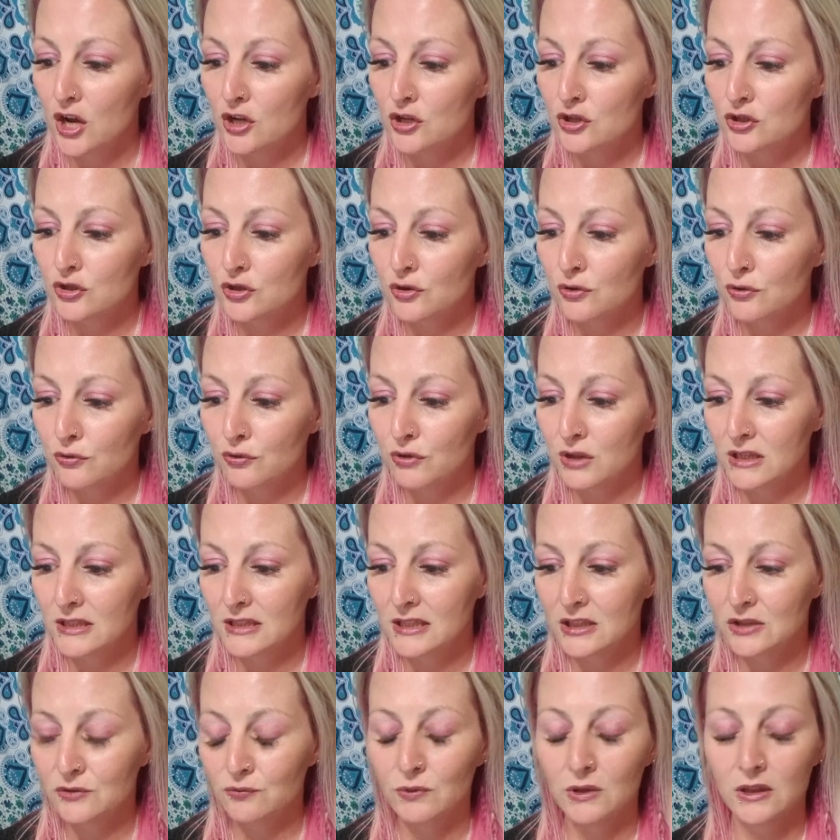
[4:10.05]
So this
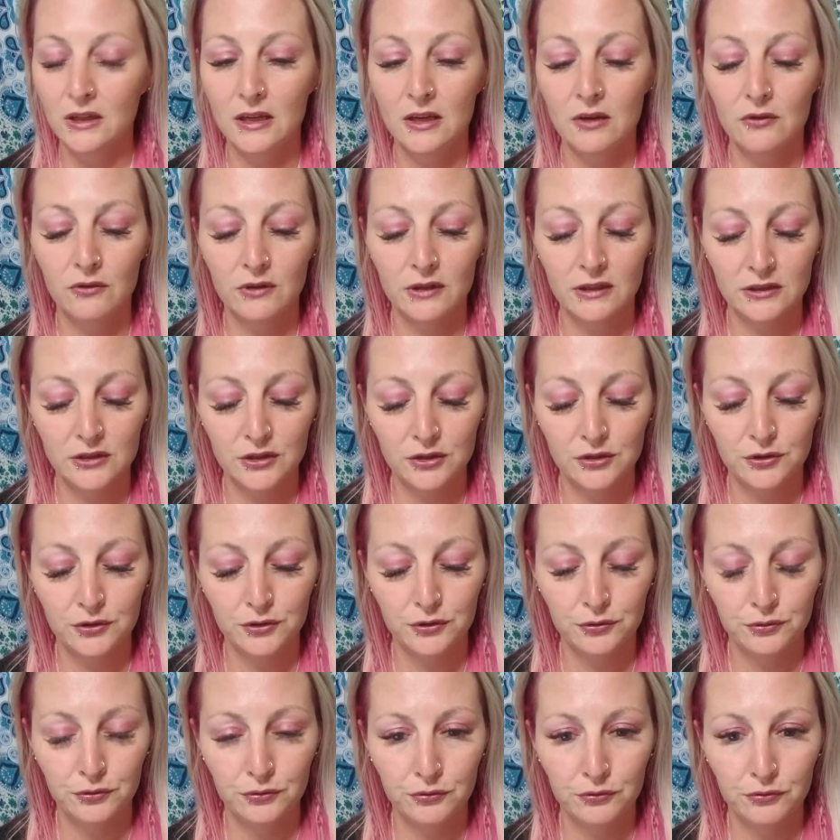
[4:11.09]
is really going
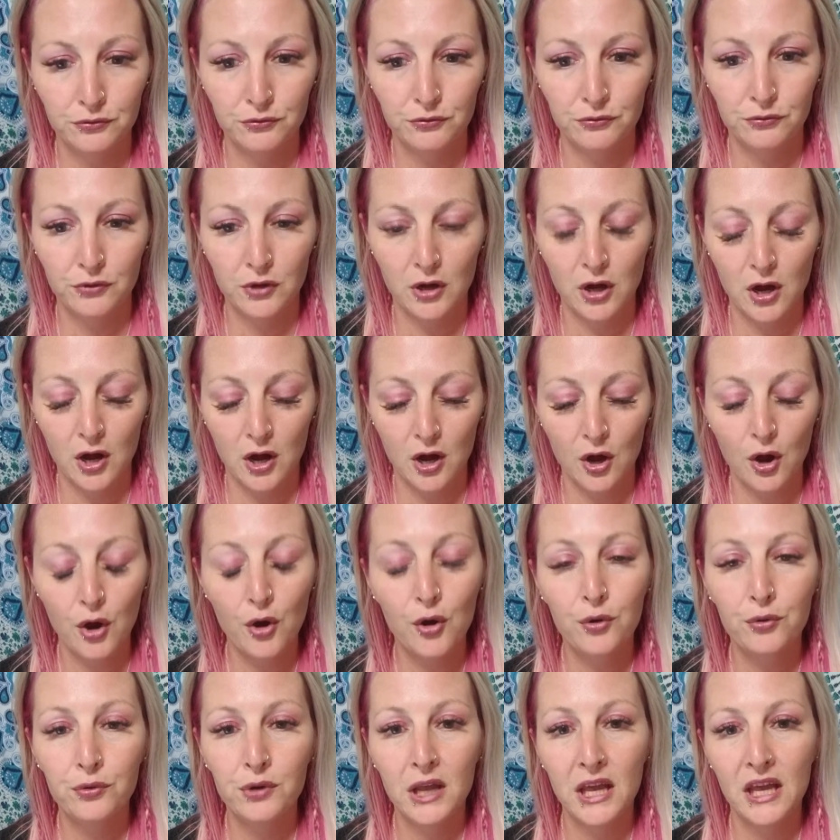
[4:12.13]
to
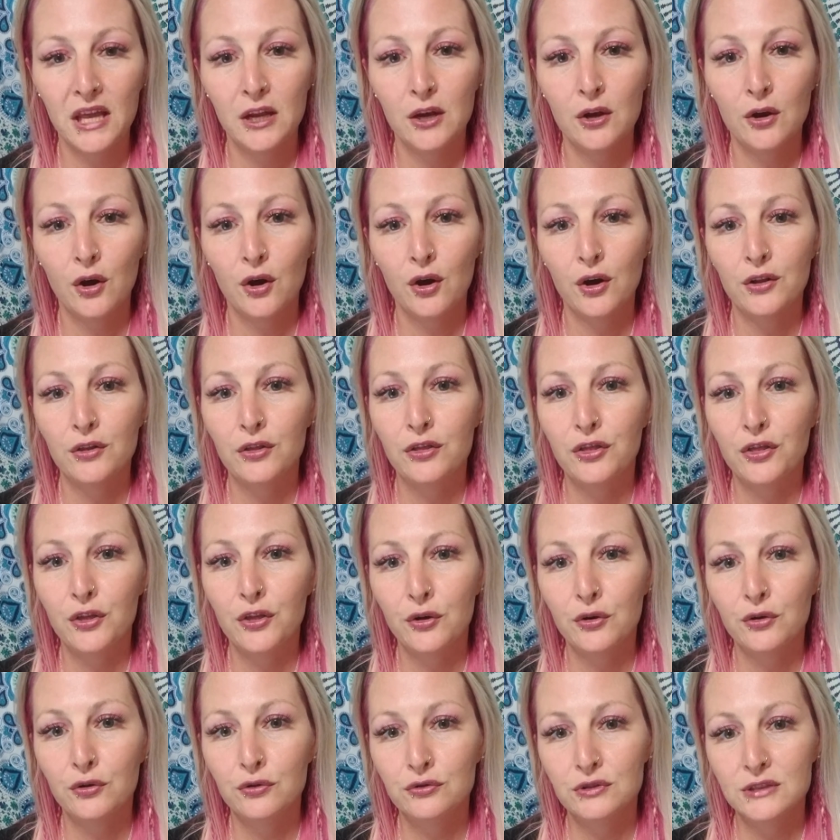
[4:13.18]
hone in on
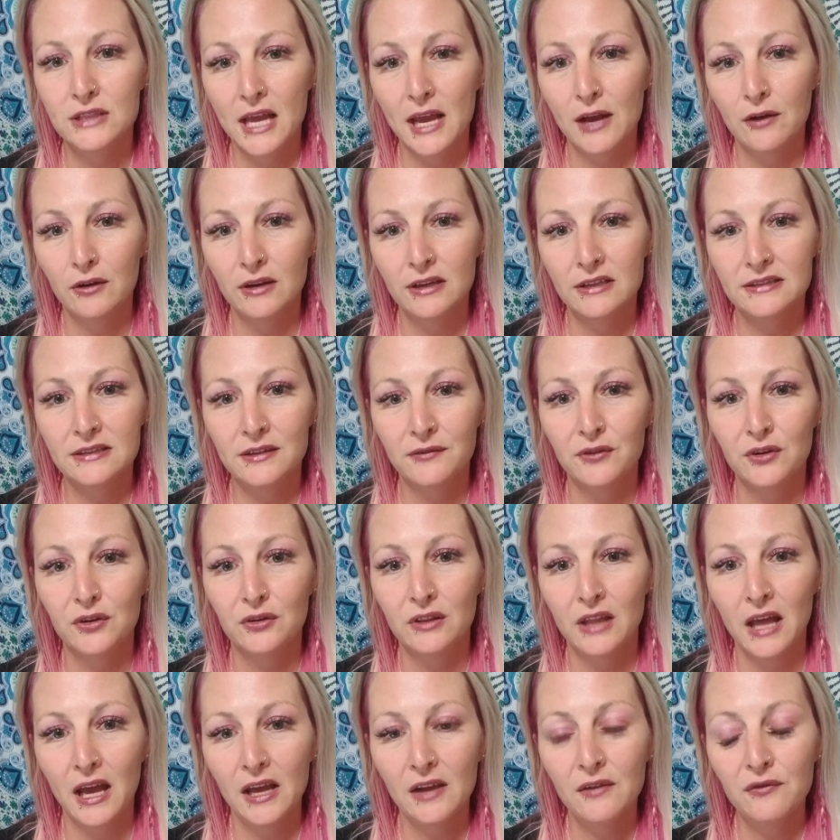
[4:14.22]
those areas of your
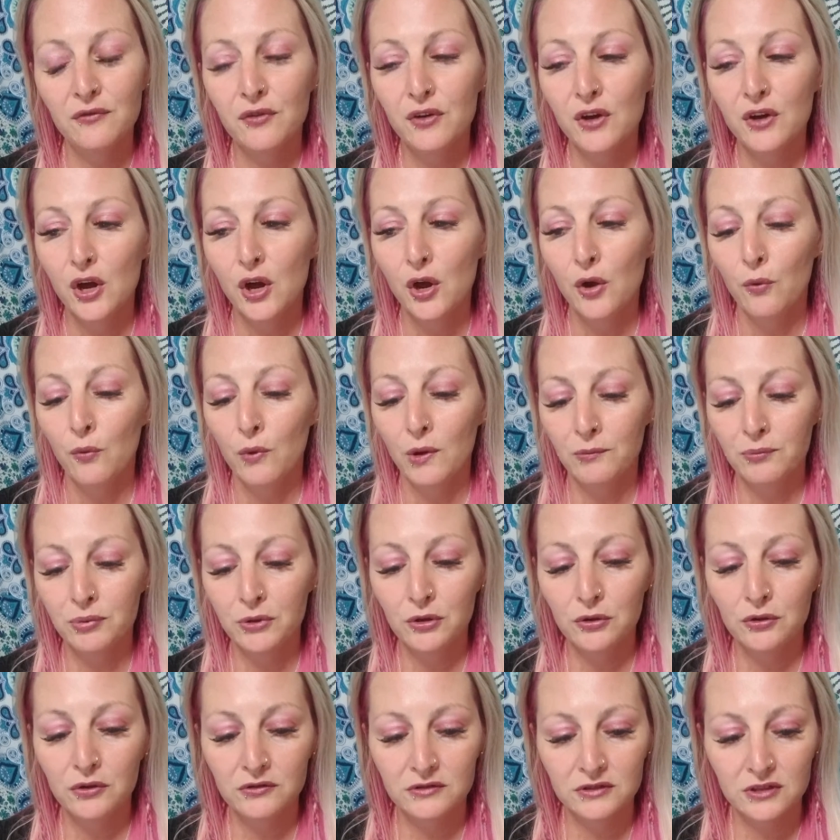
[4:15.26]
life where
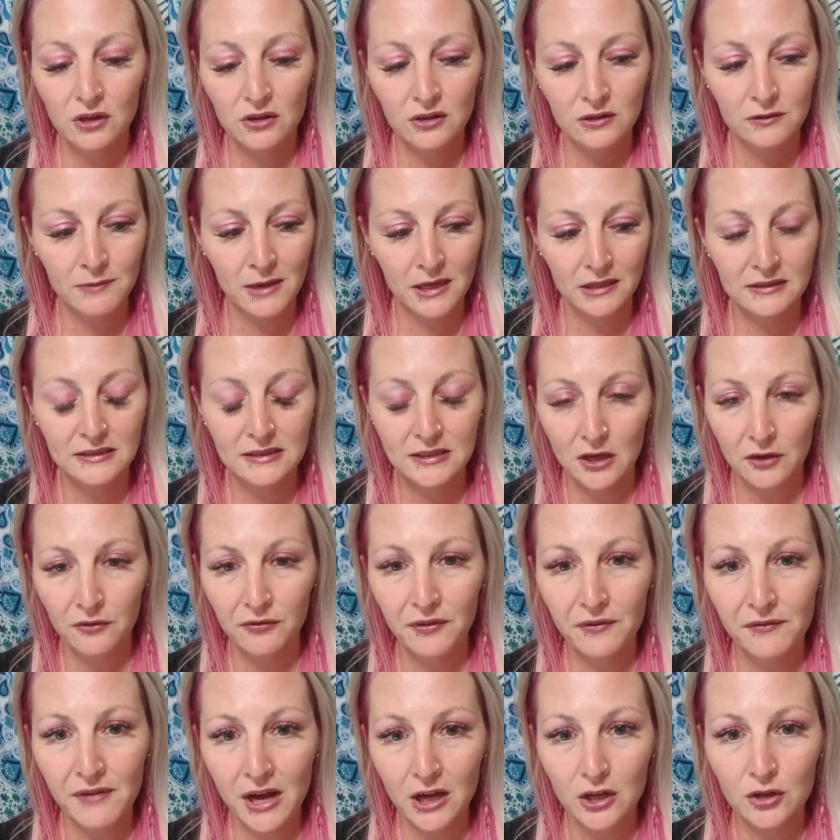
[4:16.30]
Pluto is all about
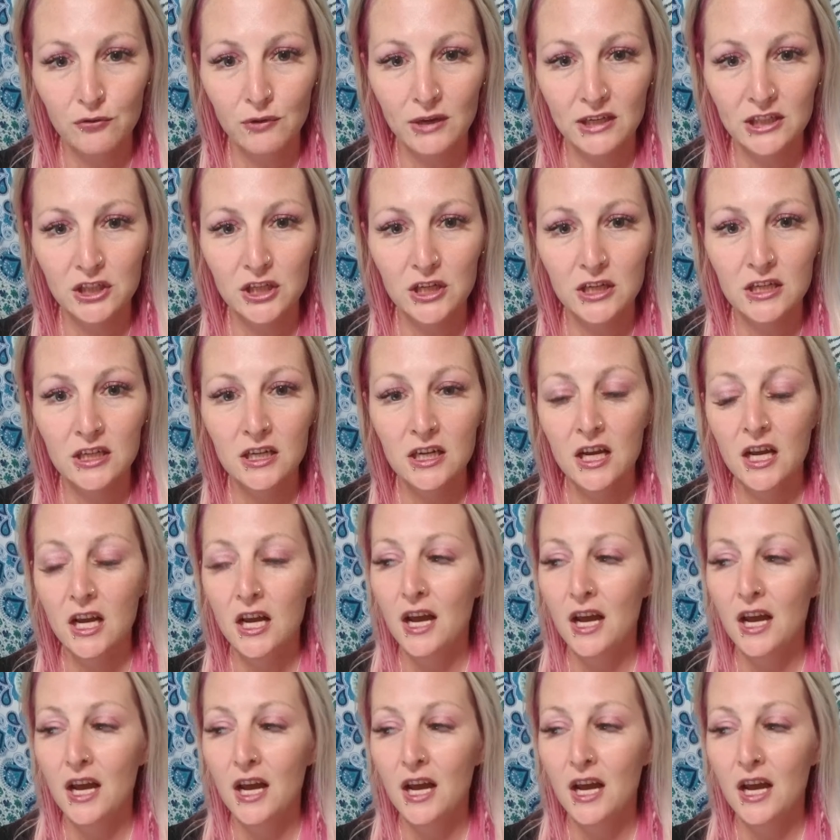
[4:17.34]
self-evaluation.